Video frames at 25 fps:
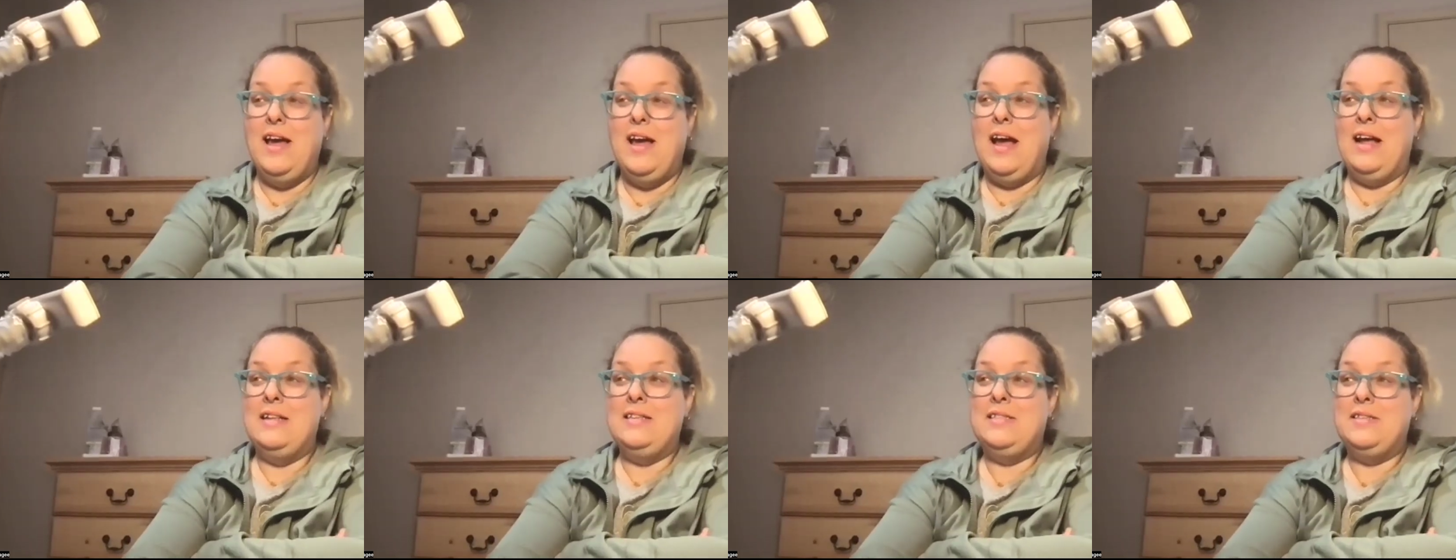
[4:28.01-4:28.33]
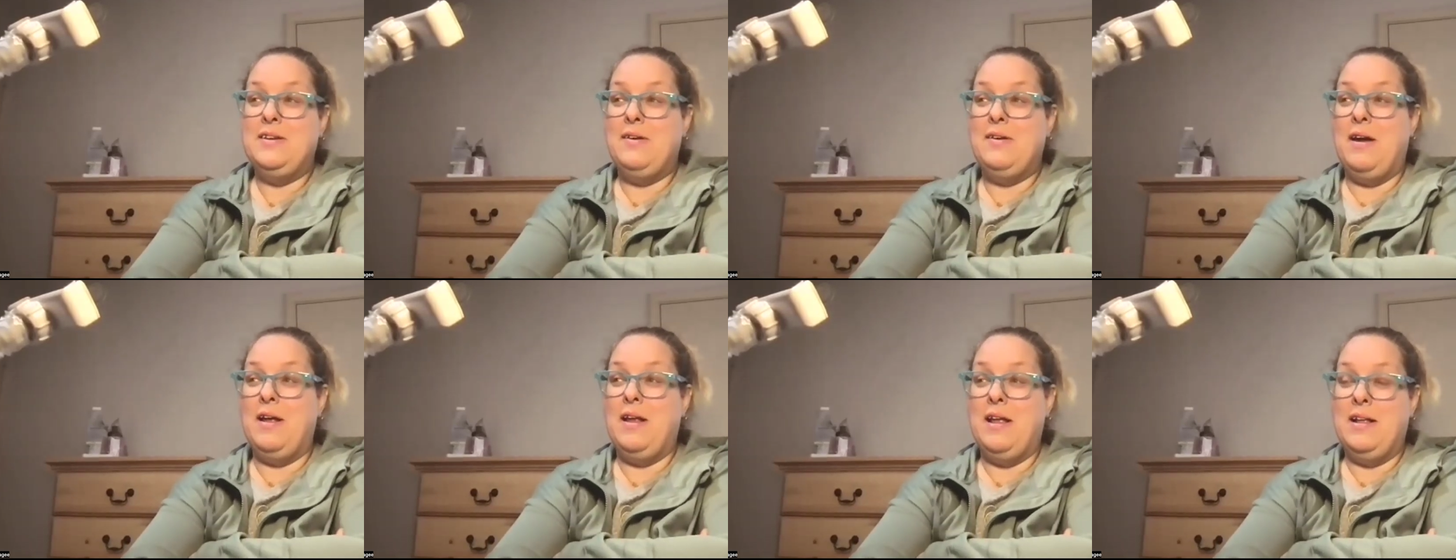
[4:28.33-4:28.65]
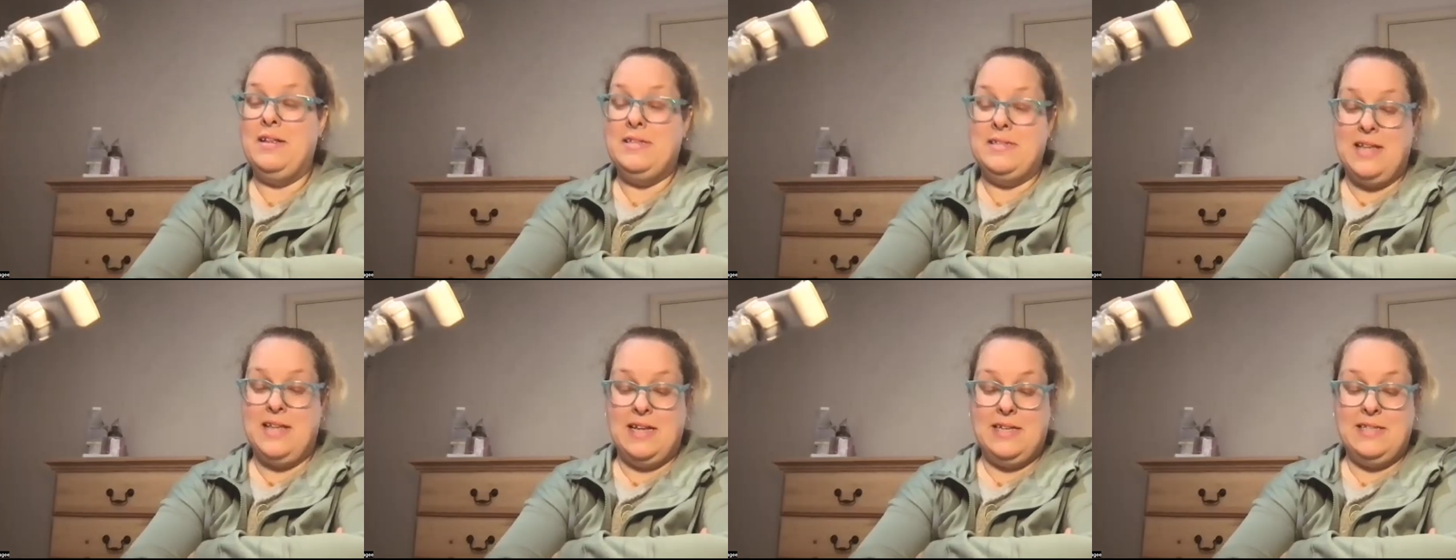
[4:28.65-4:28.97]
And so
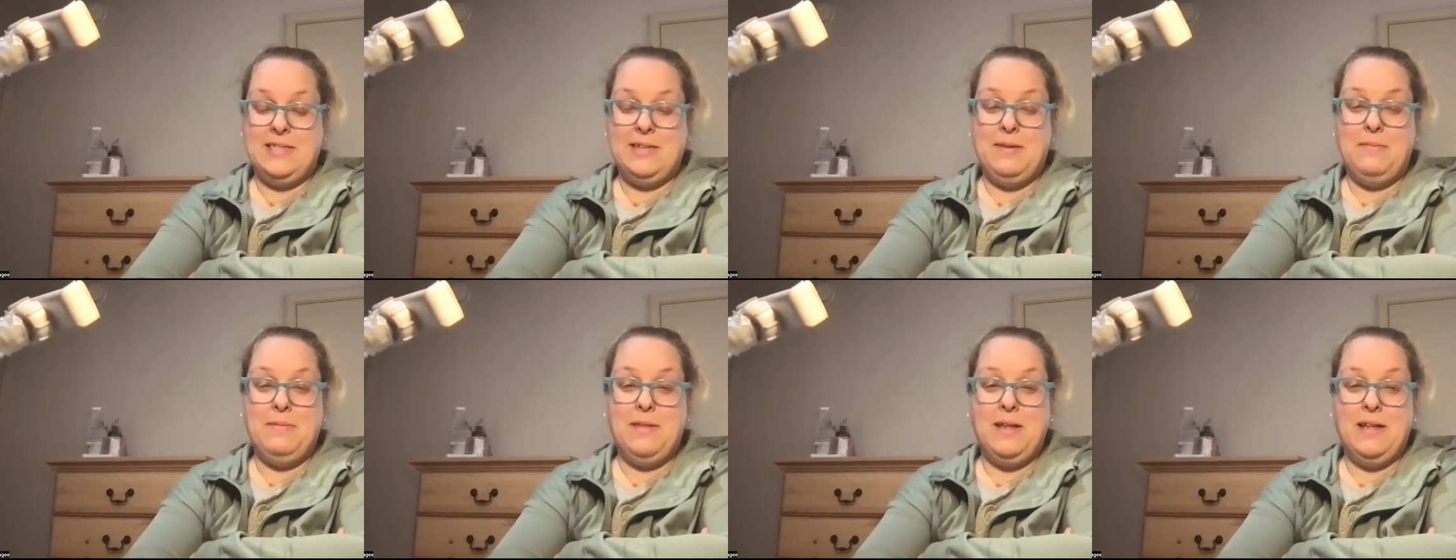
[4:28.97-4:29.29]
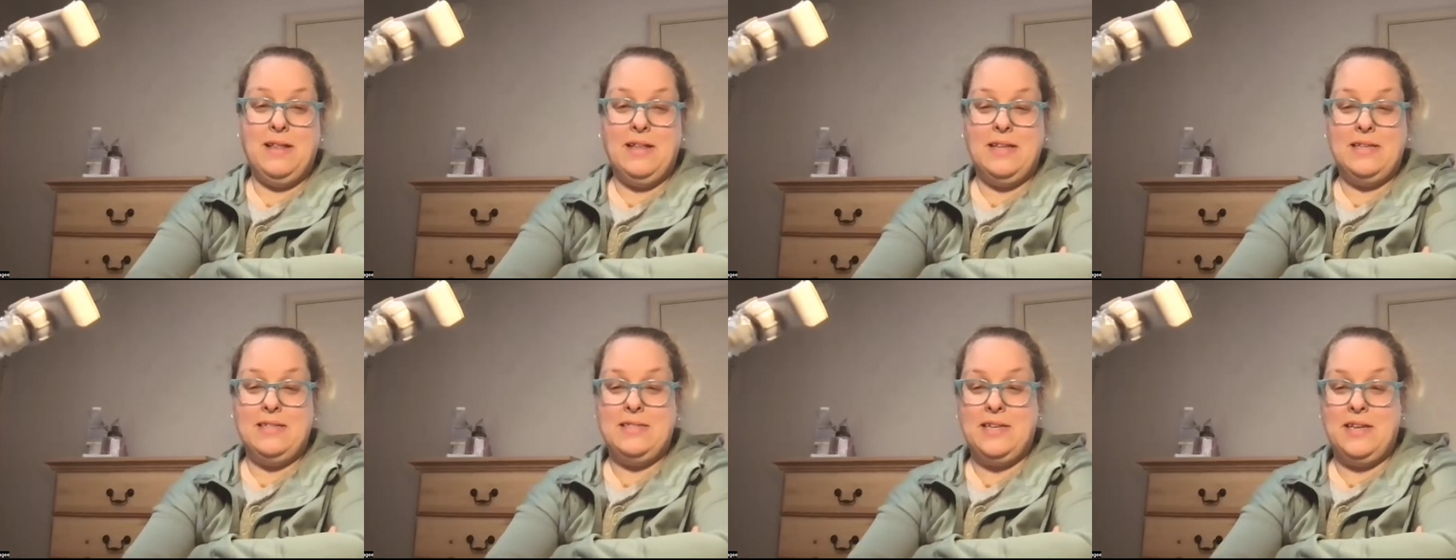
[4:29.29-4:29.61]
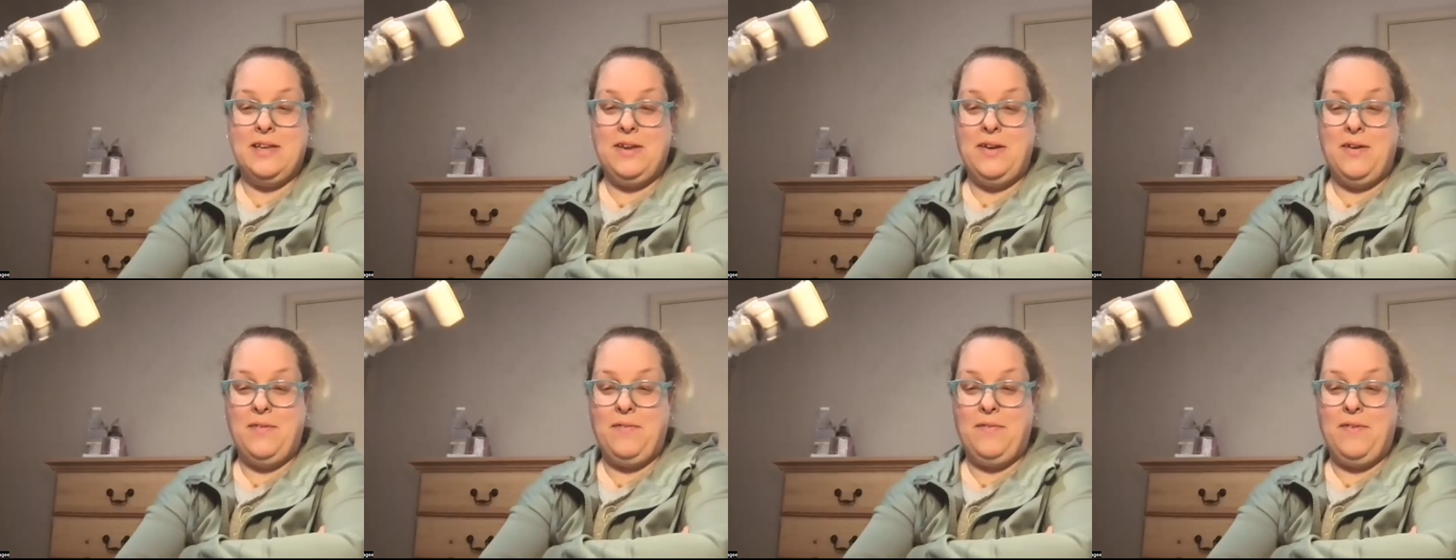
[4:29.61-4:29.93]
is that something that's
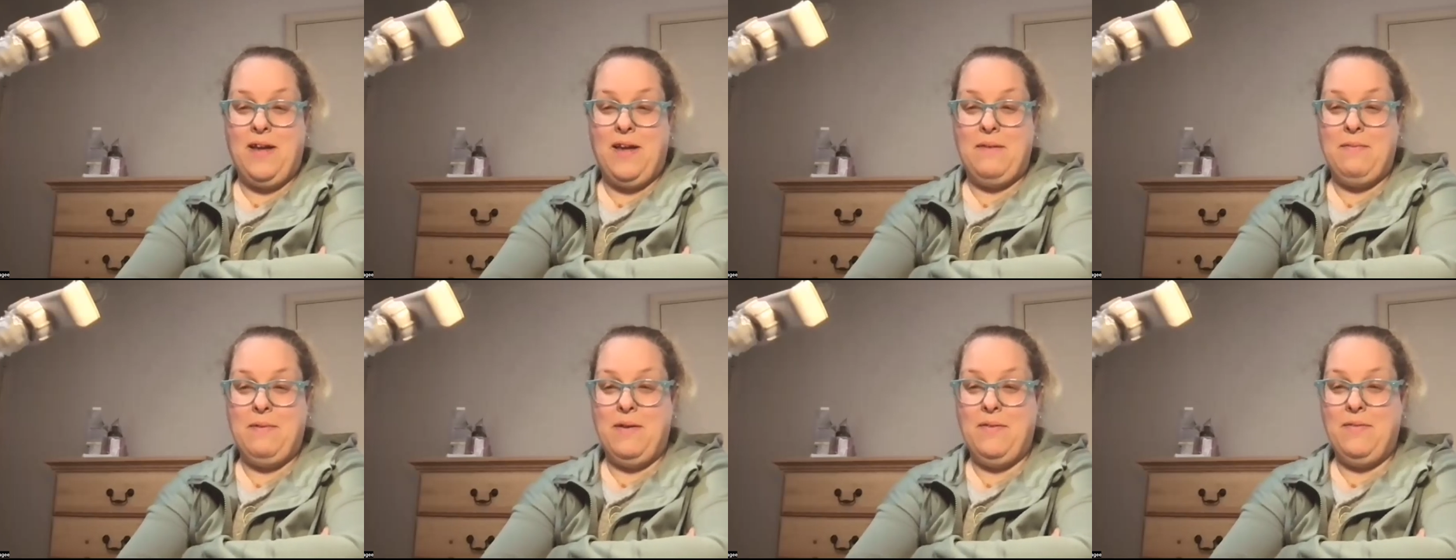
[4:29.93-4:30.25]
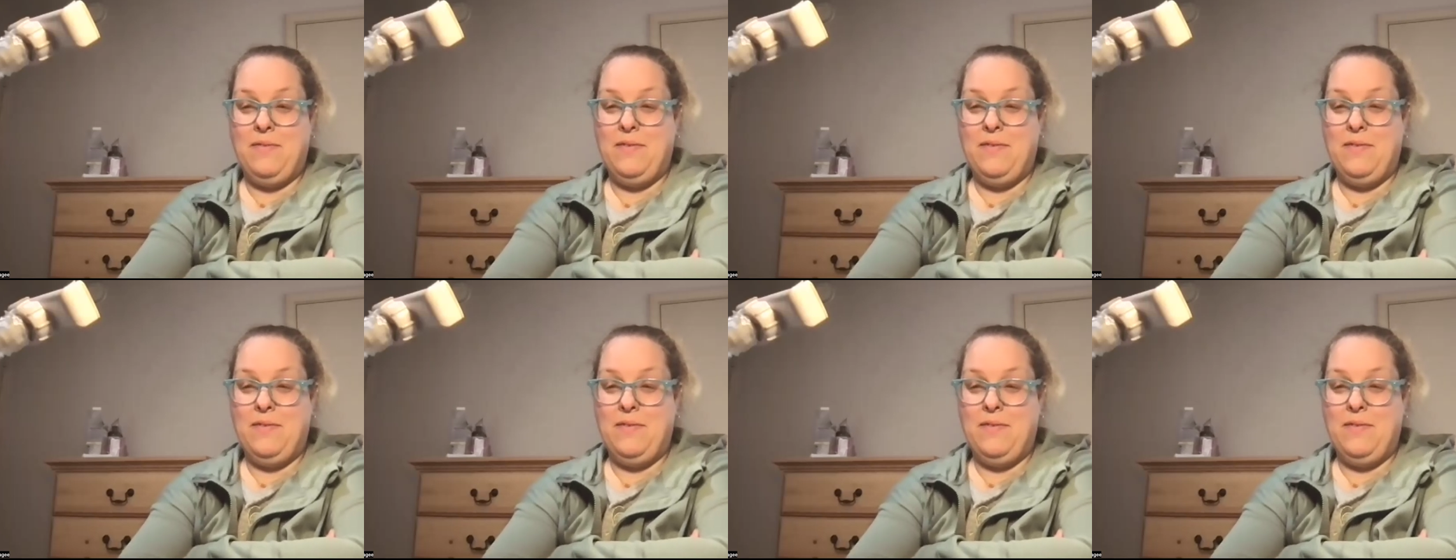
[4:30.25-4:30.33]
in your family?